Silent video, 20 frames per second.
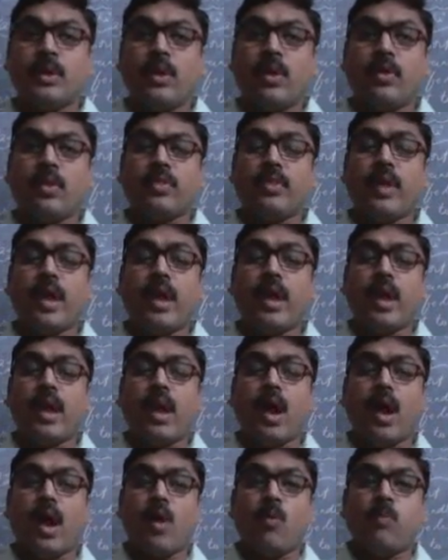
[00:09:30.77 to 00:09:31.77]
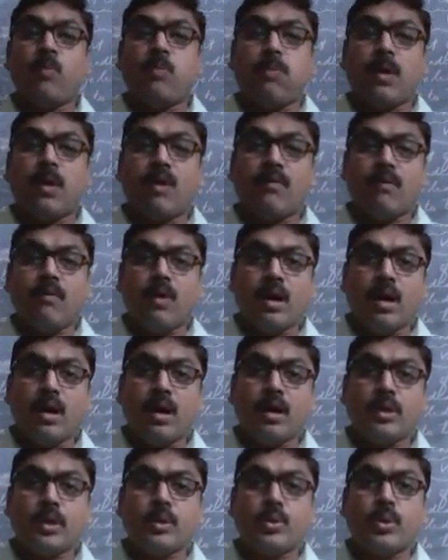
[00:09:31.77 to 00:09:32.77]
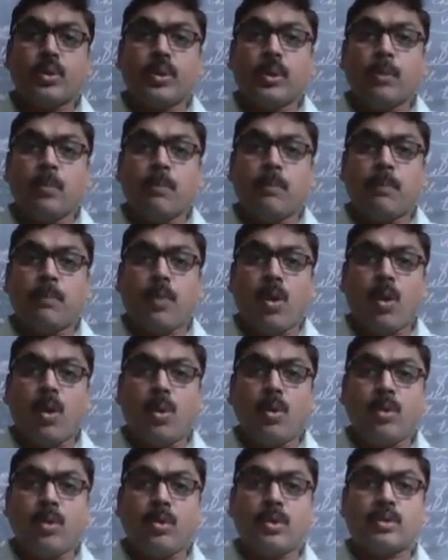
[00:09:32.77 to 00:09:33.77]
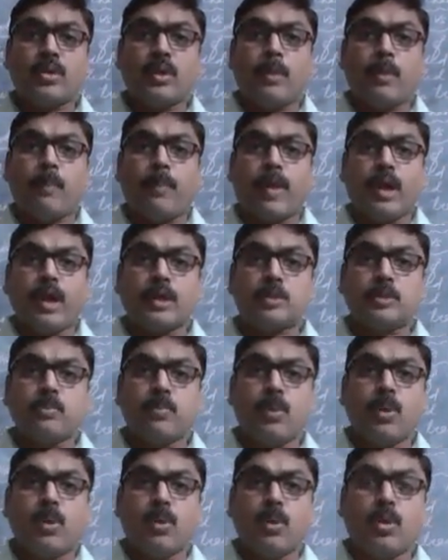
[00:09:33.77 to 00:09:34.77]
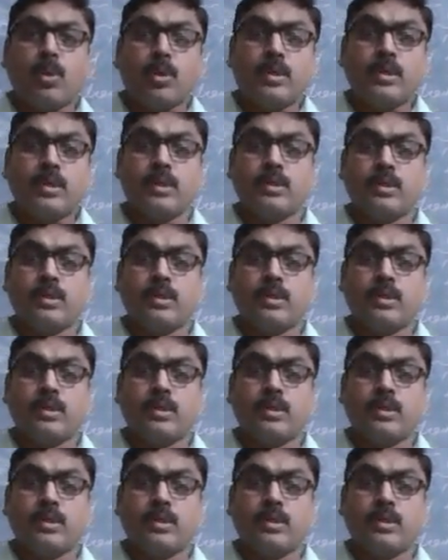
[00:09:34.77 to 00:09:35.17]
they have power to impound the passport